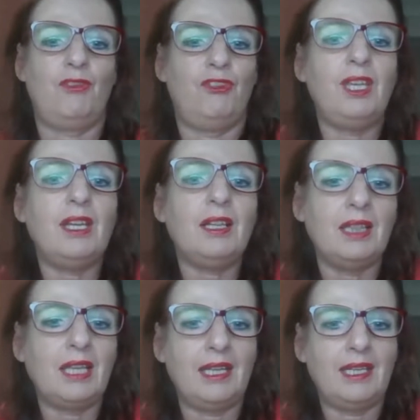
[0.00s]

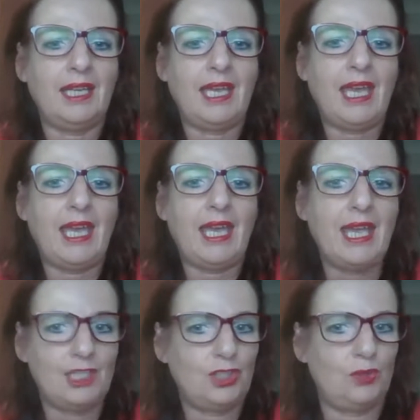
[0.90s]
feel like
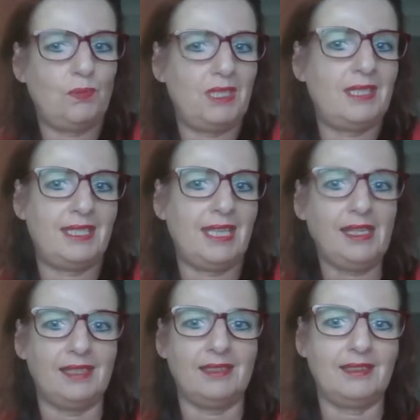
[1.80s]
has to be
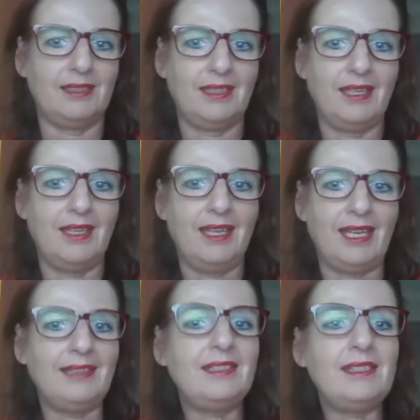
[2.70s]
said.
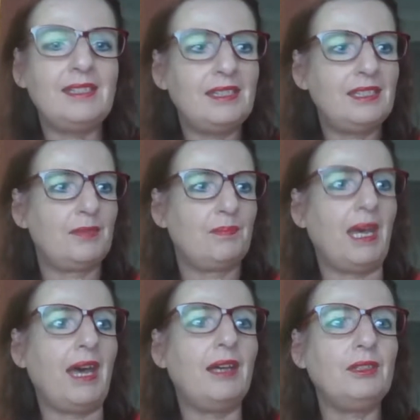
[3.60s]
And this is
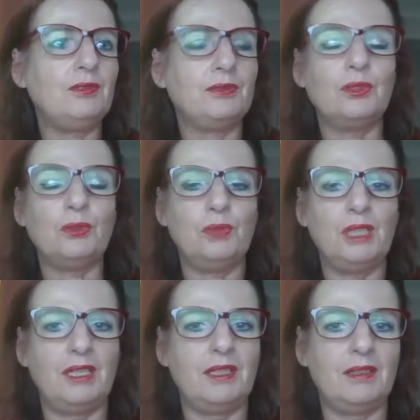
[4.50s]
part of what
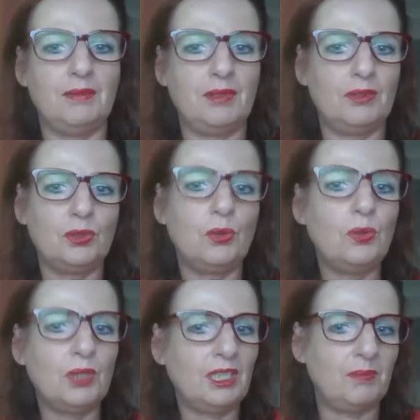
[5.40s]
we are
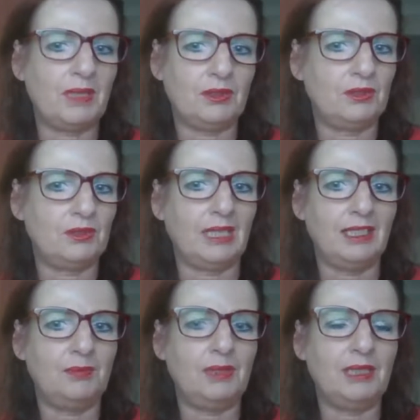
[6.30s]
talking about
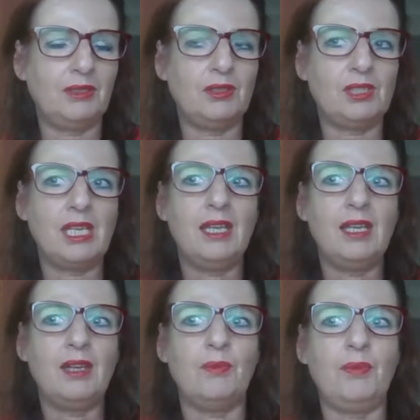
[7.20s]
tonight, because
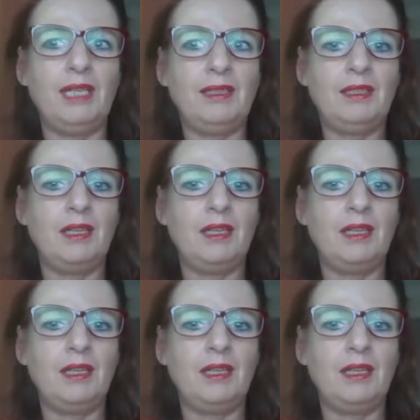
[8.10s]
when